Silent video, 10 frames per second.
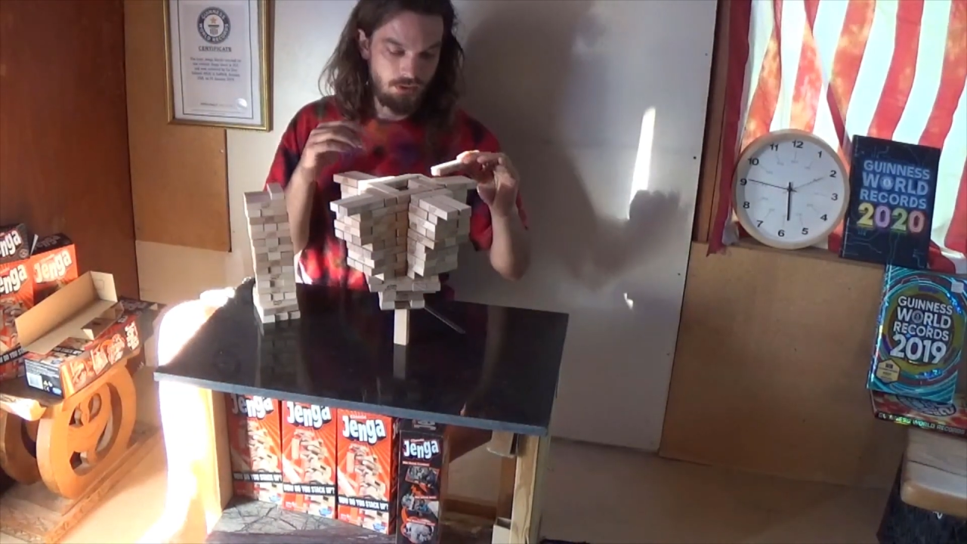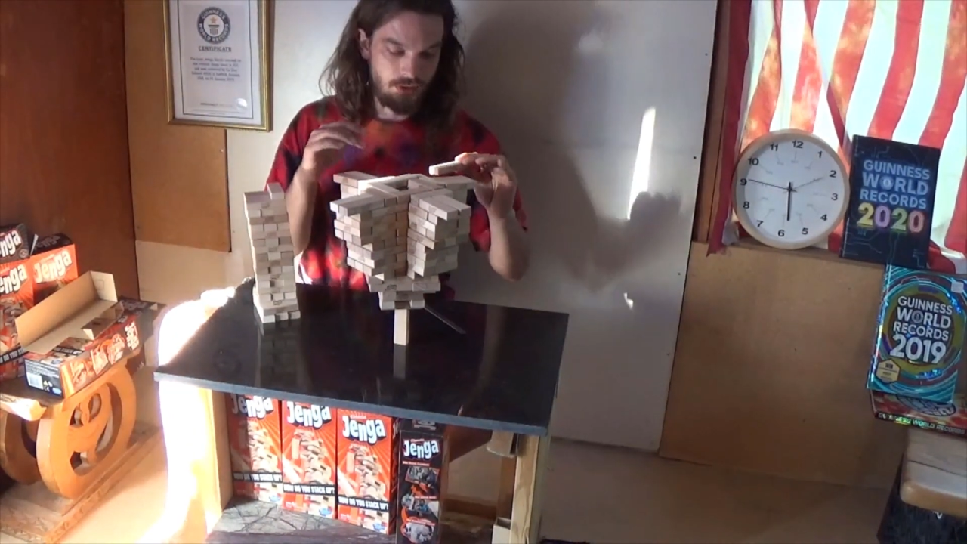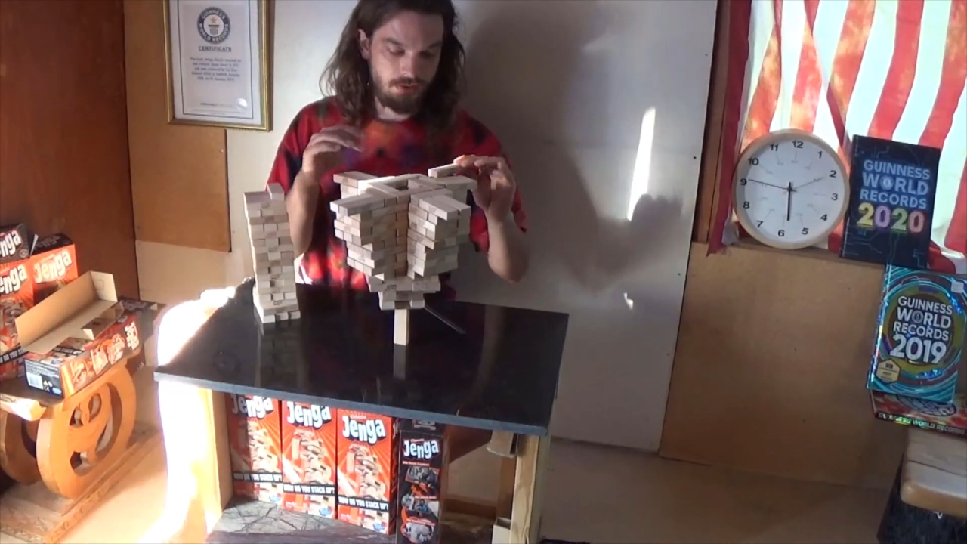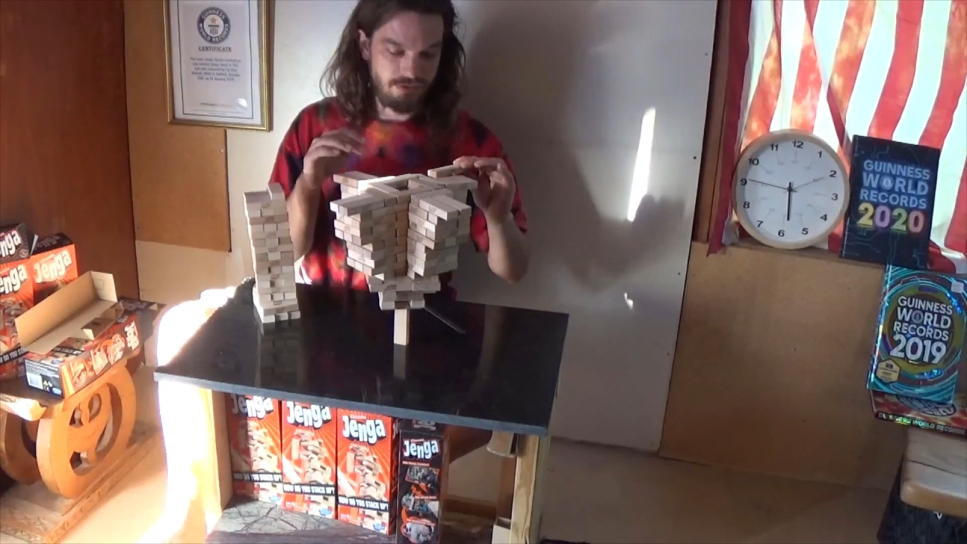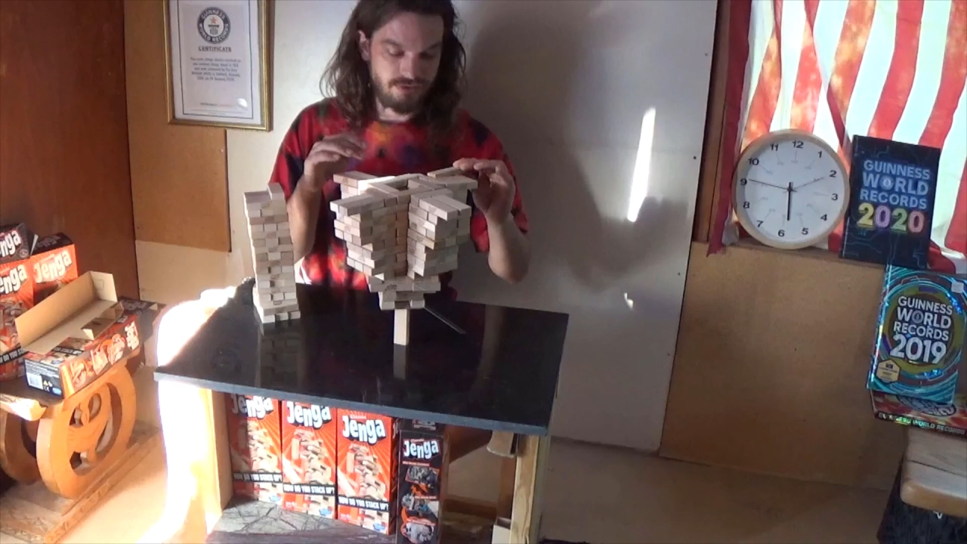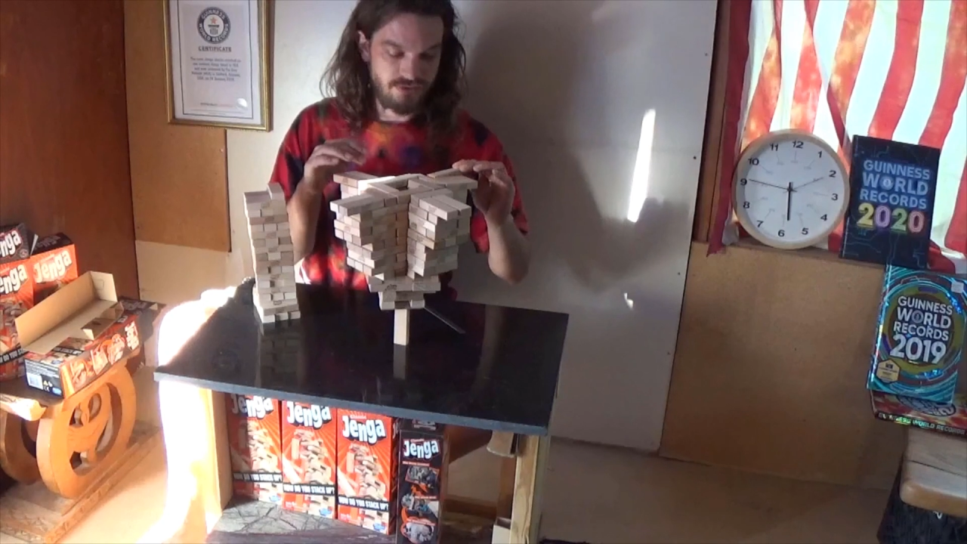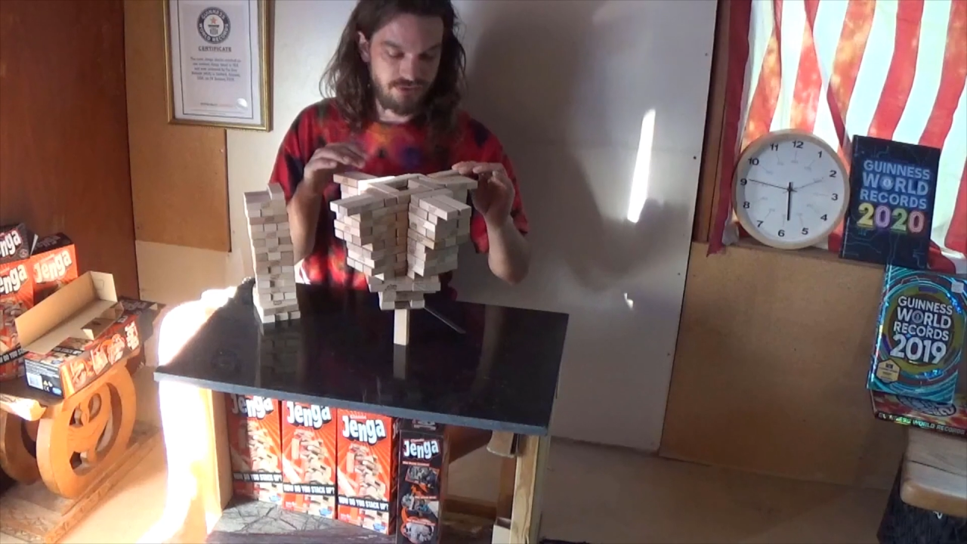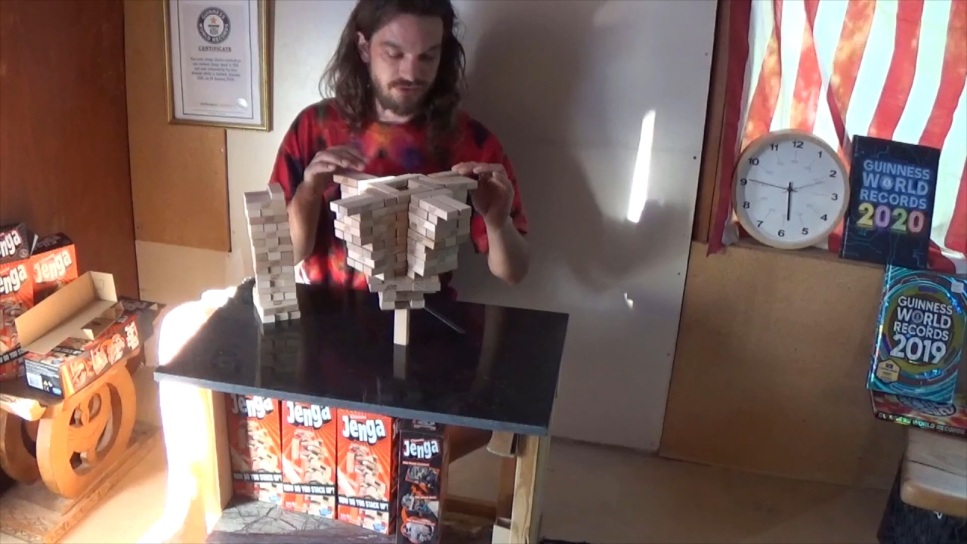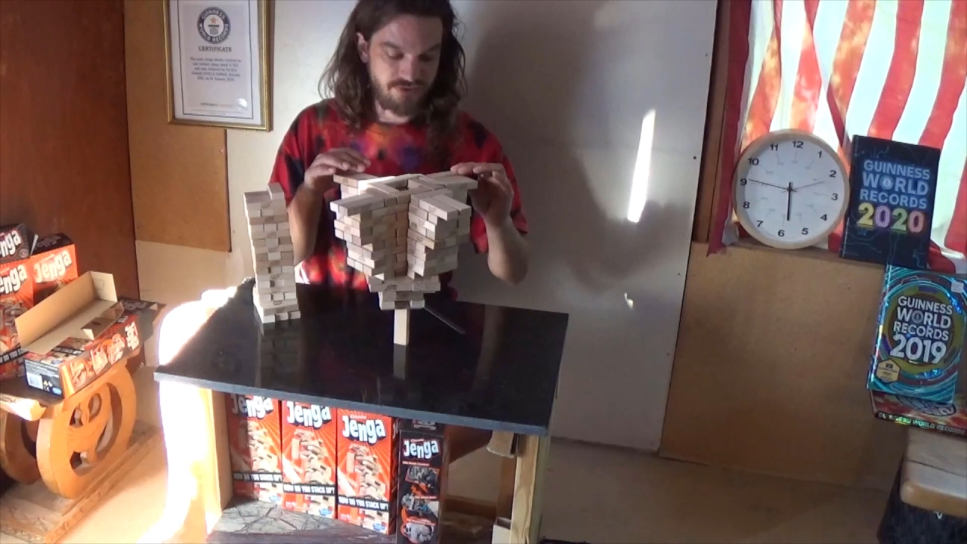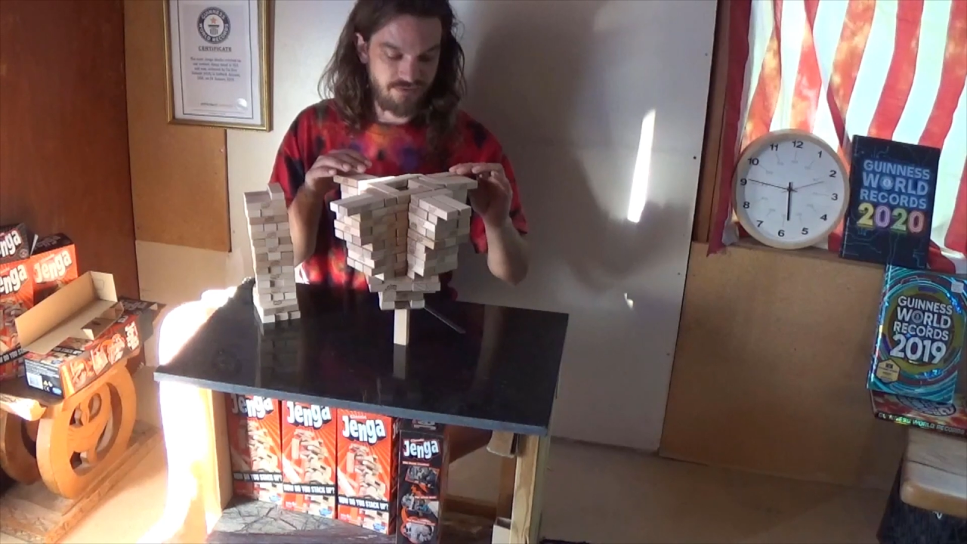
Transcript: Okay, let's just